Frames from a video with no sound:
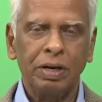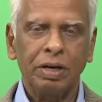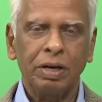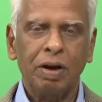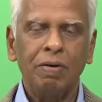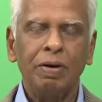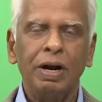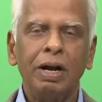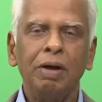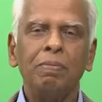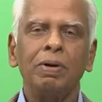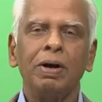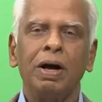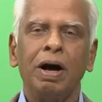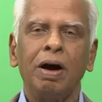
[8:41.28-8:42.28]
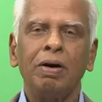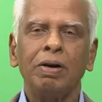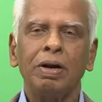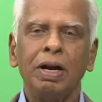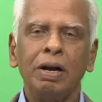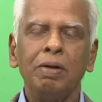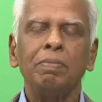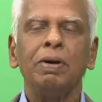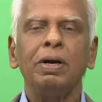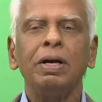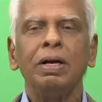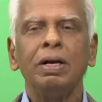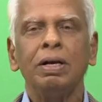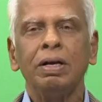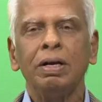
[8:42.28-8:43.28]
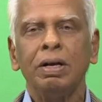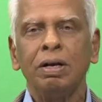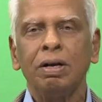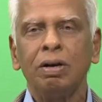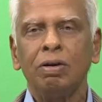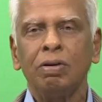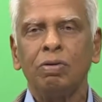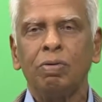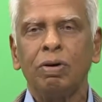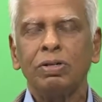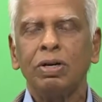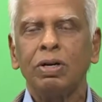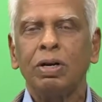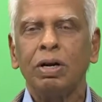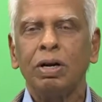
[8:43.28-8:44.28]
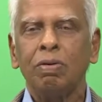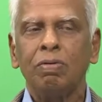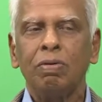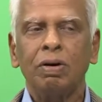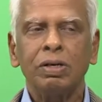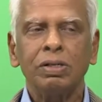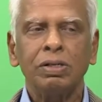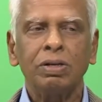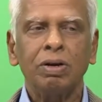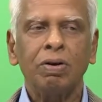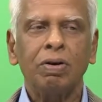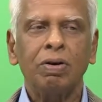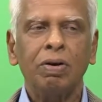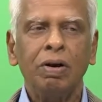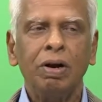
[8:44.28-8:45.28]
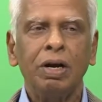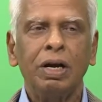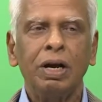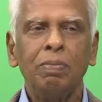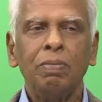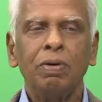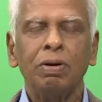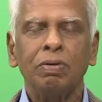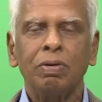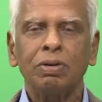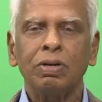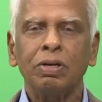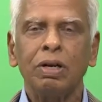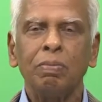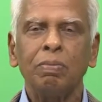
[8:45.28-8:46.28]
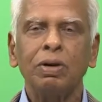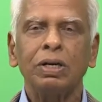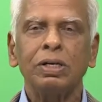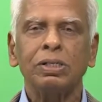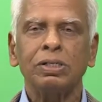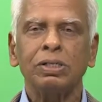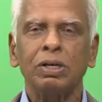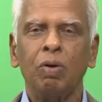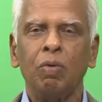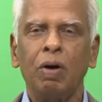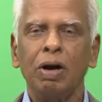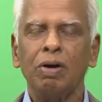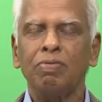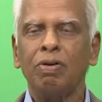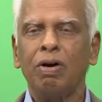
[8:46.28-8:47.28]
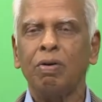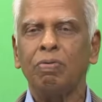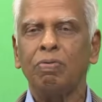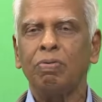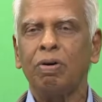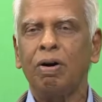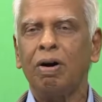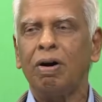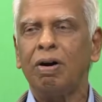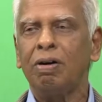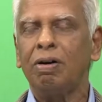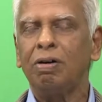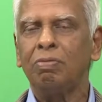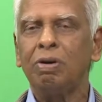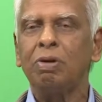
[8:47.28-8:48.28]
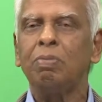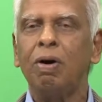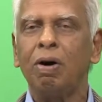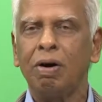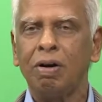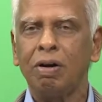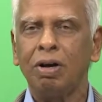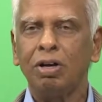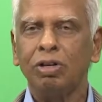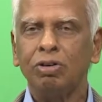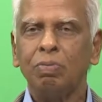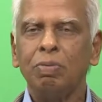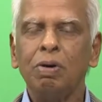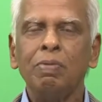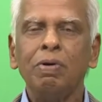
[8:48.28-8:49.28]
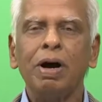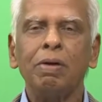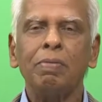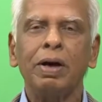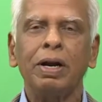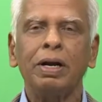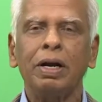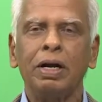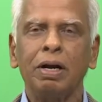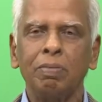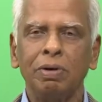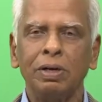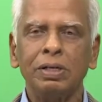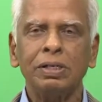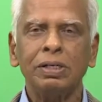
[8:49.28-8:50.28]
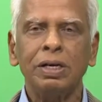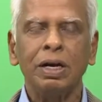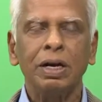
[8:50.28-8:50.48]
Now Hidimbika or Hidimbi was the demoness wife of Bhima. So Bhima had married a demoness,